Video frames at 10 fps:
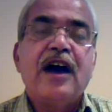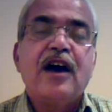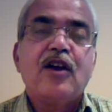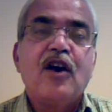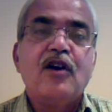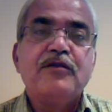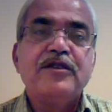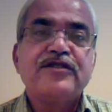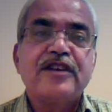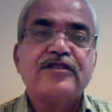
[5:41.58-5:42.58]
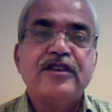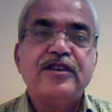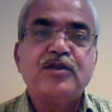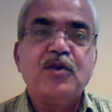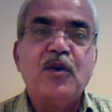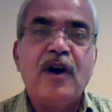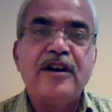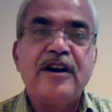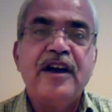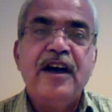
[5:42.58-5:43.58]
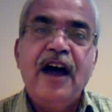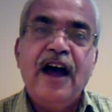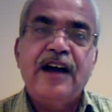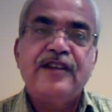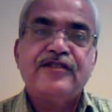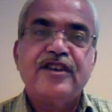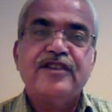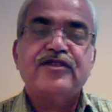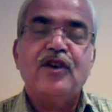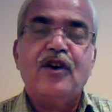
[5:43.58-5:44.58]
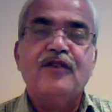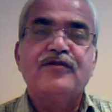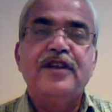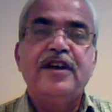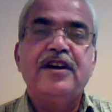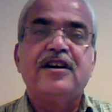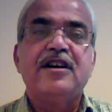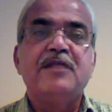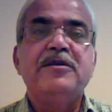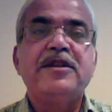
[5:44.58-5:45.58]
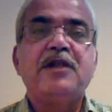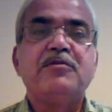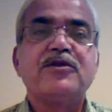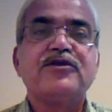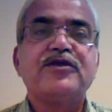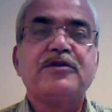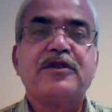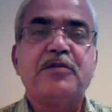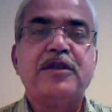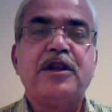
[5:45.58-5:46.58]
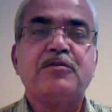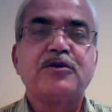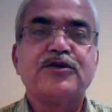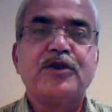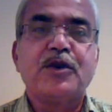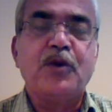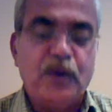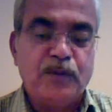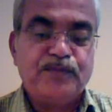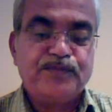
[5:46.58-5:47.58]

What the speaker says: along with section 206 of the criminal procedure code.